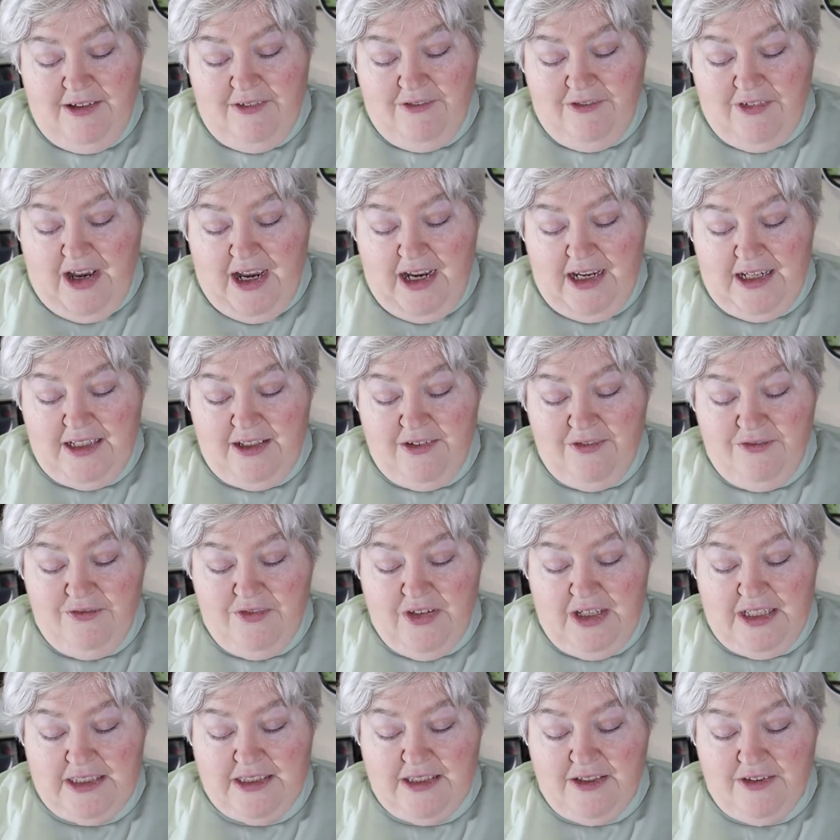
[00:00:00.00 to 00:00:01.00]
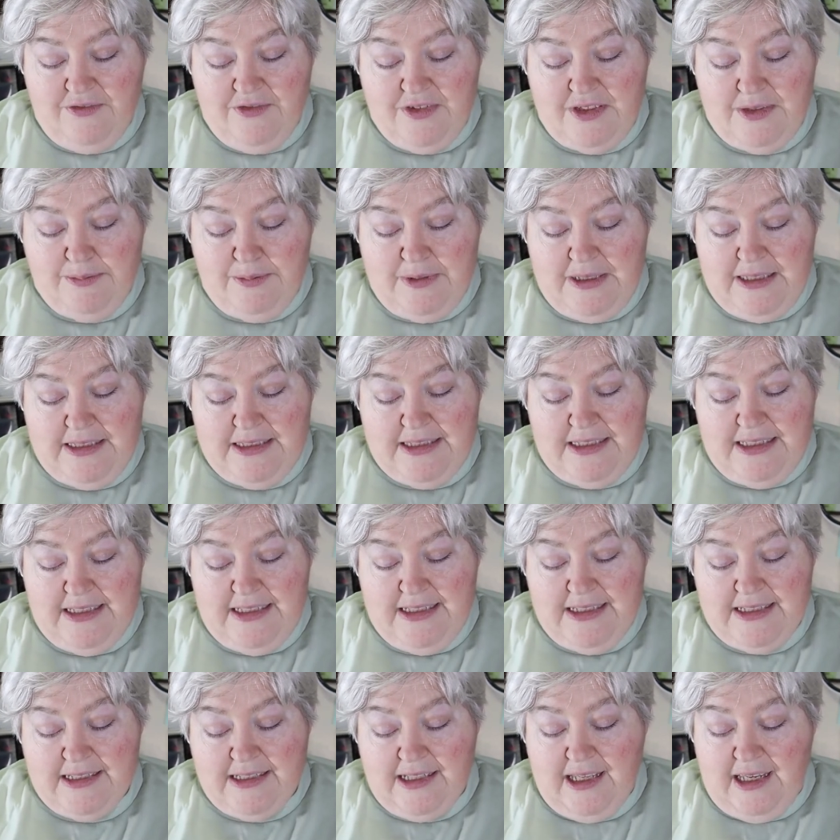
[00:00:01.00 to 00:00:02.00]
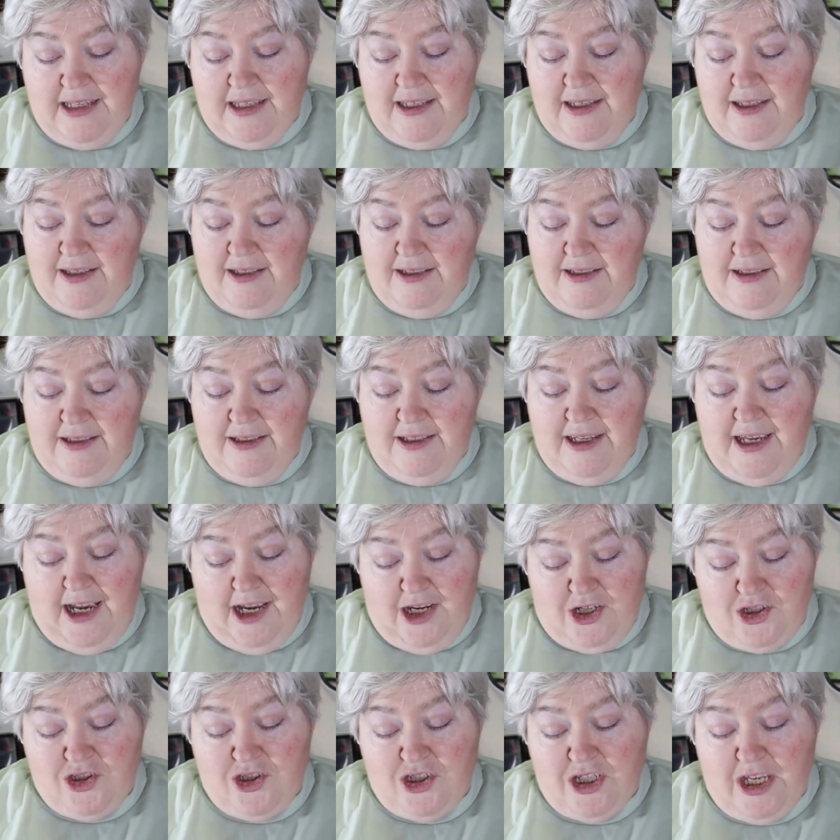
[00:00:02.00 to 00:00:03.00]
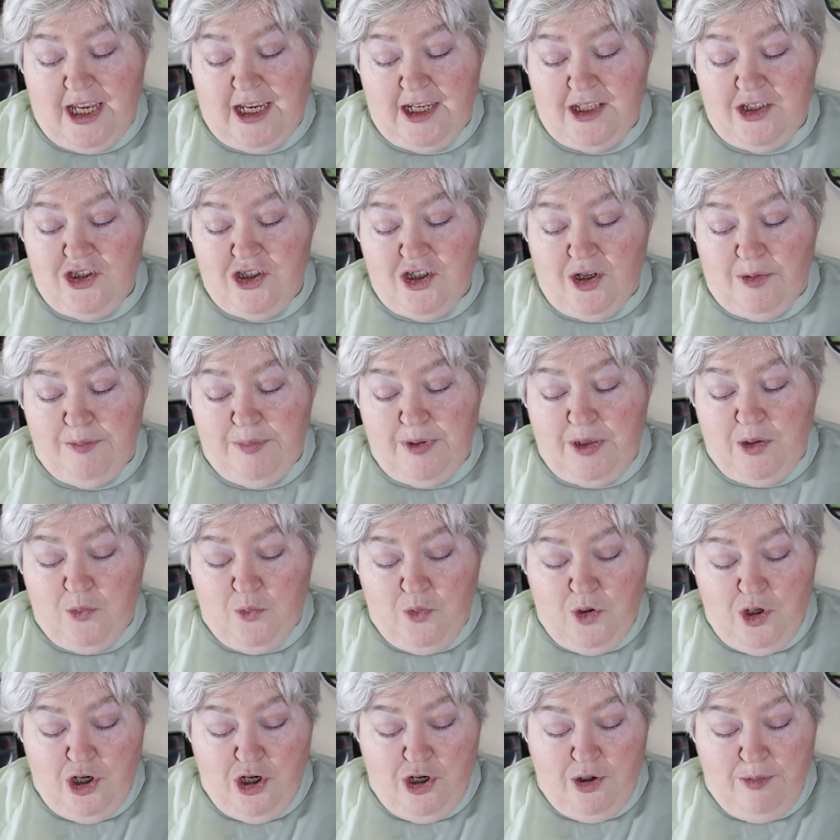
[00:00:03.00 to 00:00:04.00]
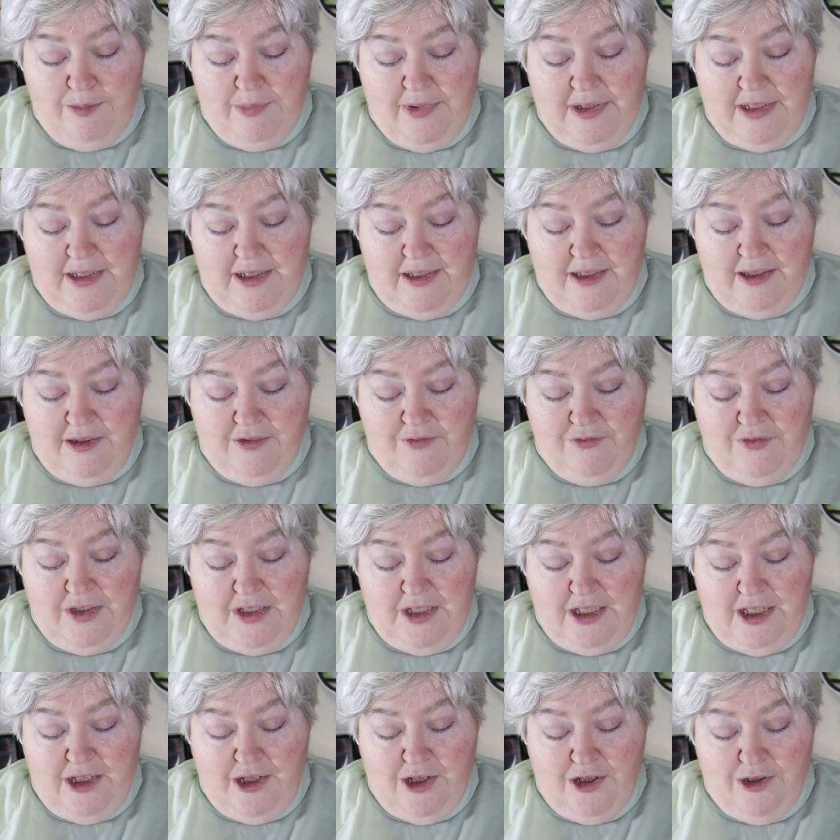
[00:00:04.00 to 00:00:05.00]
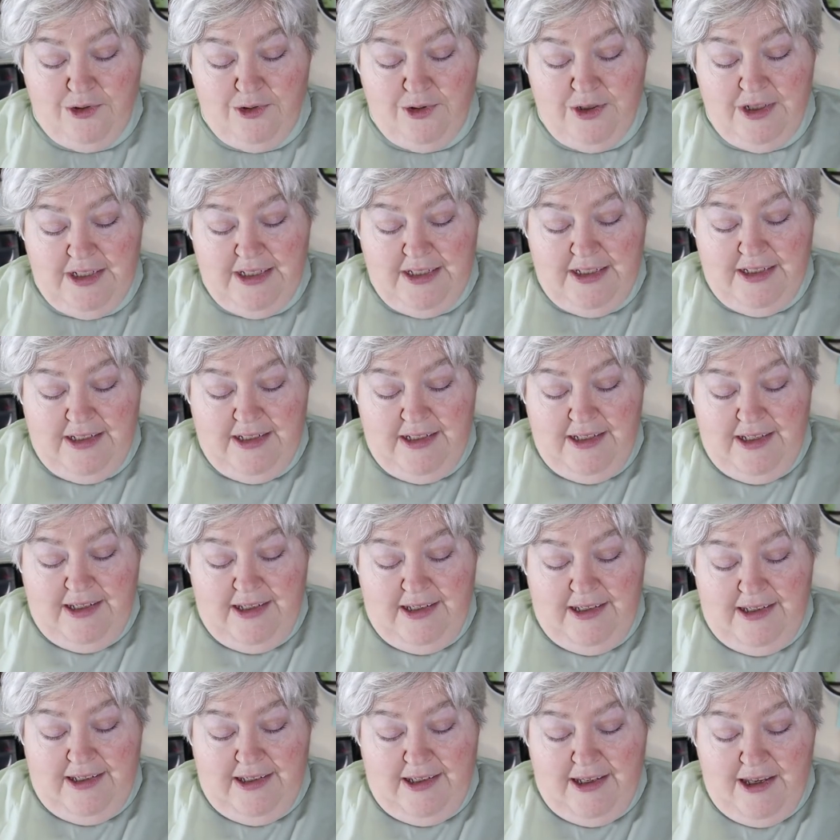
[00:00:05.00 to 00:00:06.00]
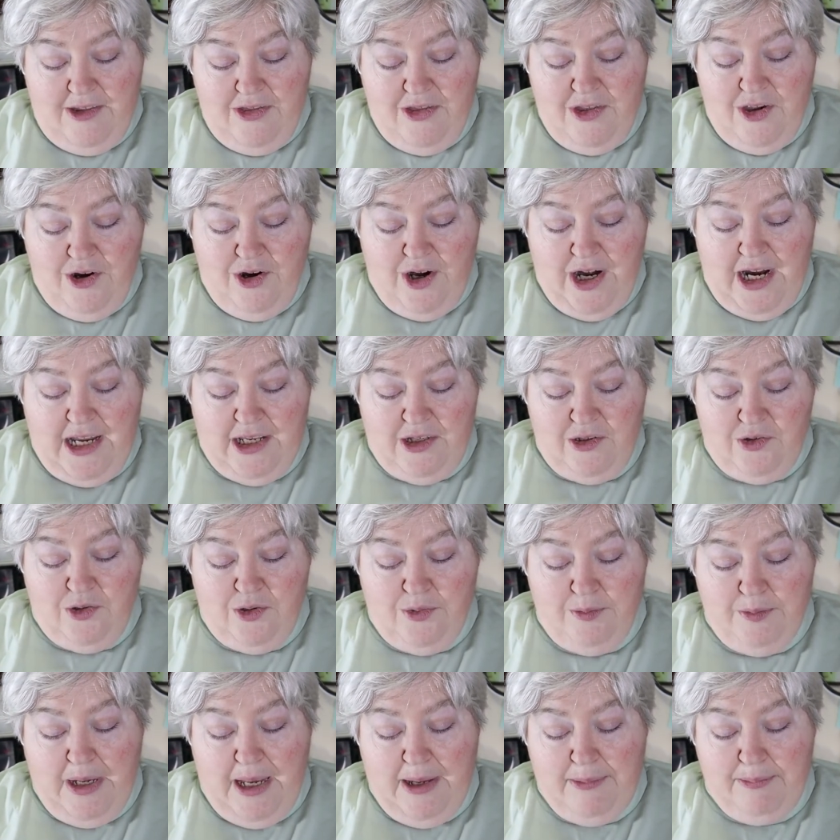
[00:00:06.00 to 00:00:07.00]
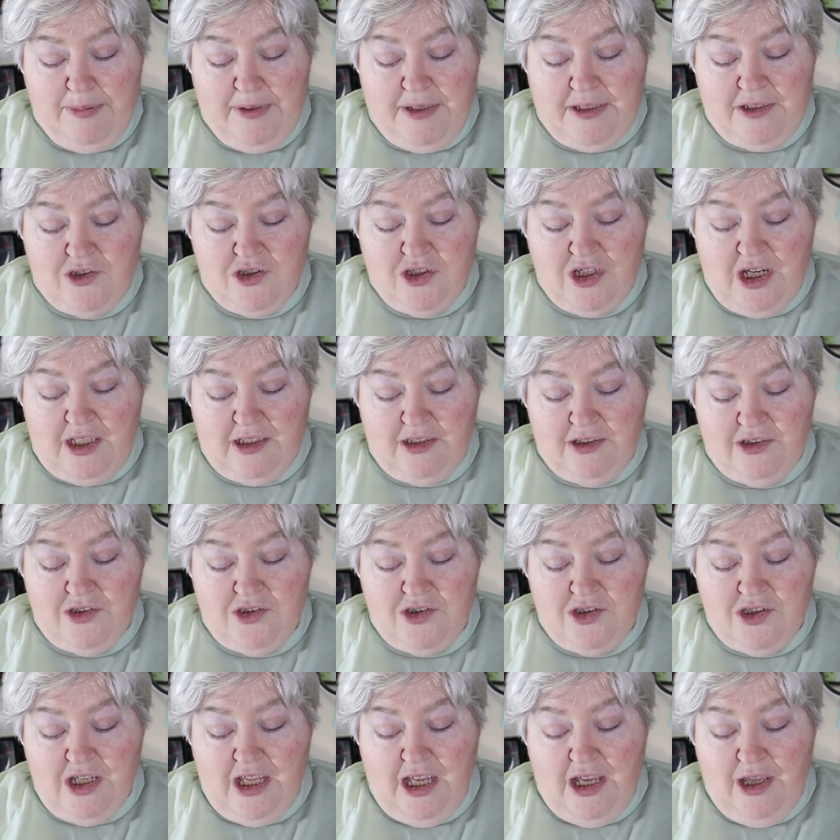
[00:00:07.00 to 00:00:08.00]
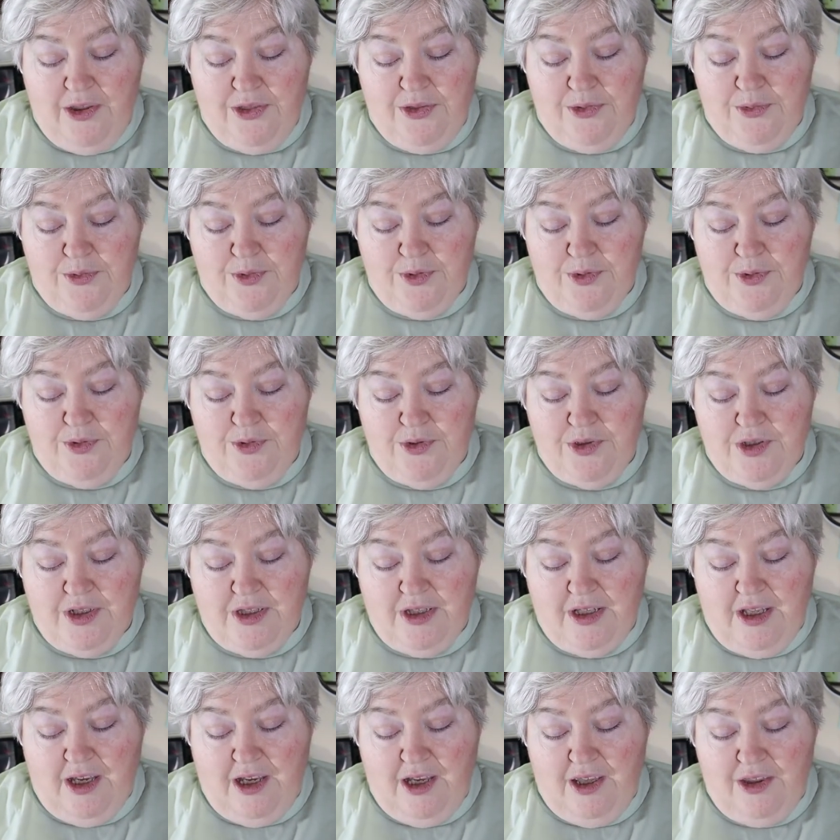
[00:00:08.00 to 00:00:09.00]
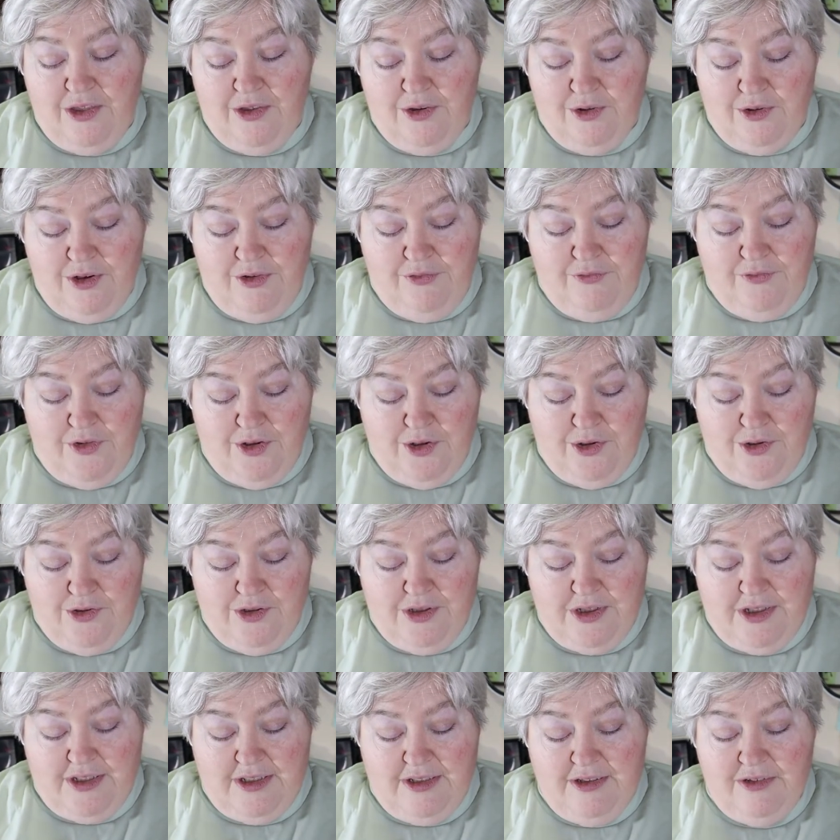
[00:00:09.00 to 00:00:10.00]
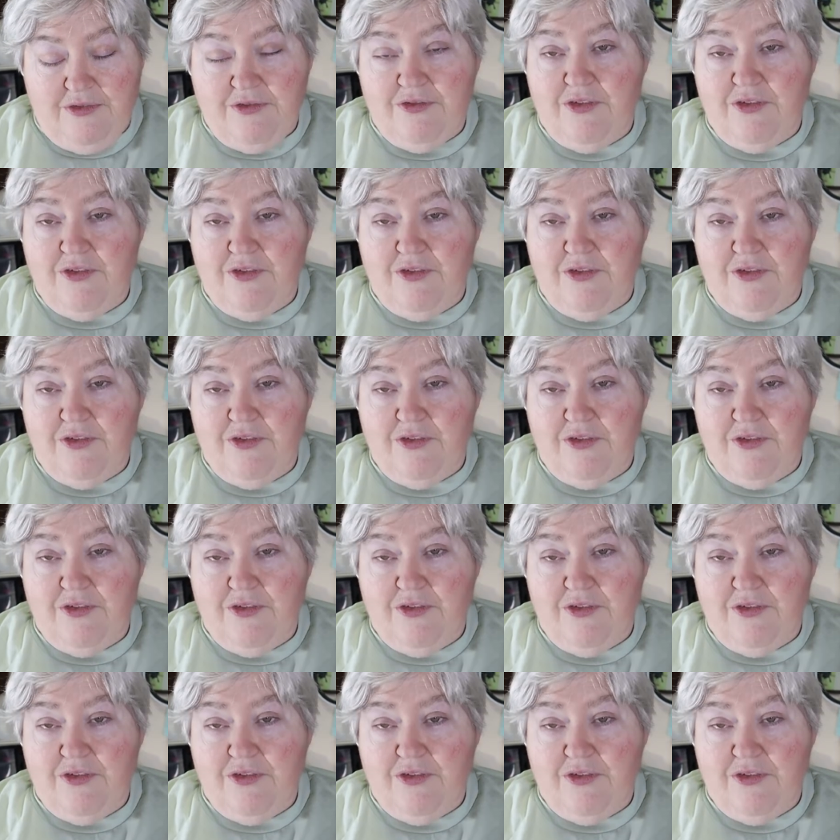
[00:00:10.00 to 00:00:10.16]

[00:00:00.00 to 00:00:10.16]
Find invasive species like hashtag jumping worm in the video in their annual mapping challenge now through July 31st.